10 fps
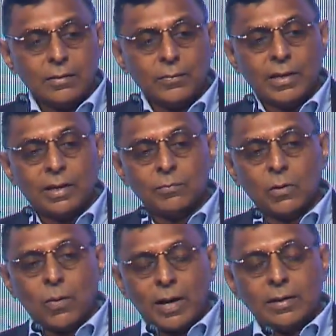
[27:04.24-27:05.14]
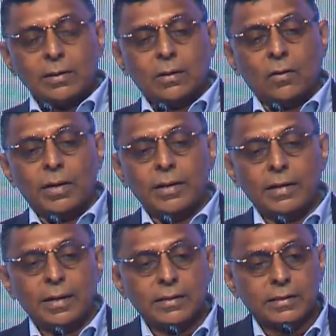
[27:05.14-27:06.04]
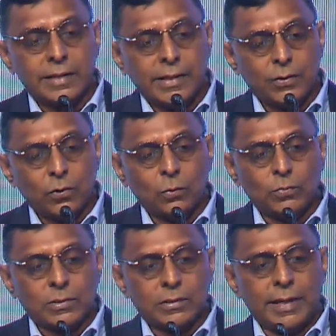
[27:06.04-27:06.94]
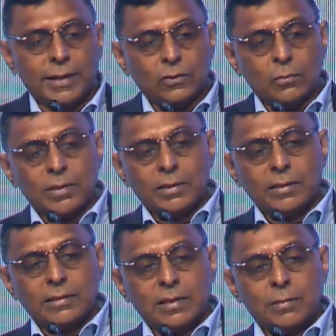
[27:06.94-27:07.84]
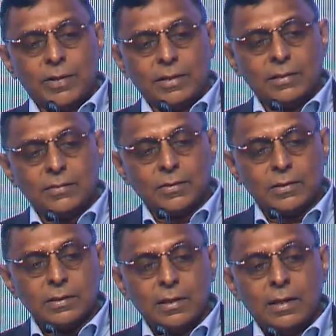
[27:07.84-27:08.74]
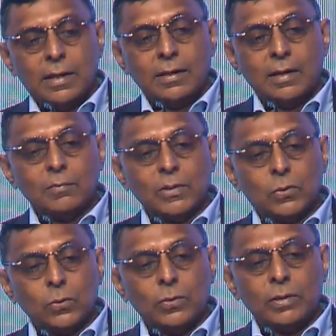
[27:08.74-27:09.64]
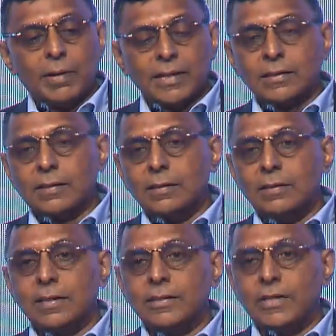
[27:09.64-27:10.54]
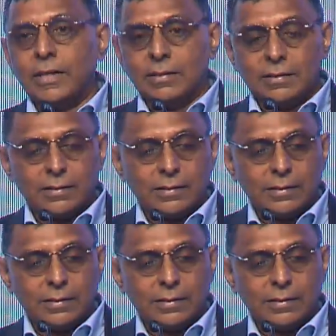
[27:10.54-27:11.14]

we are number 1 all India in steel tubes, electrominerals and abrasives, and number 2 in bicycles and chains.